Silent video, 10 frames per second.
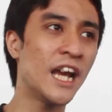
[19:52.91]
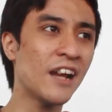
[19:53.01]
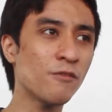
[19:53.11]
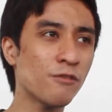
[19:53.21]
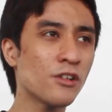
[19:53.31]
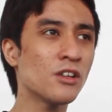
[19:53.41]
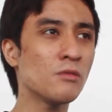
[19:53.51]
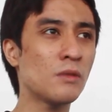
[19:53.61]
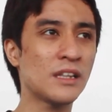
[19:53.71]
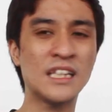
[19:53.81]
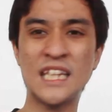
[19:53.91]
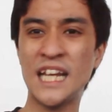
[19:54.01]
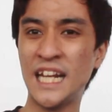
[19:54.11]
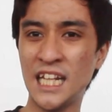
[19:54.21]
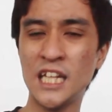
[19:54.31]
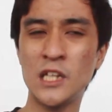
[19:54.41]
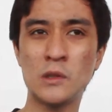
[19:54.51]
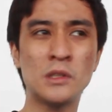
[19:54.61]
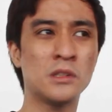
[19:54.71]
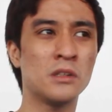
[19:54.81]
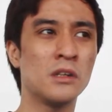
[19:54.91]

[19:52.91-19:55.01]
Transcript: And for what the daily use,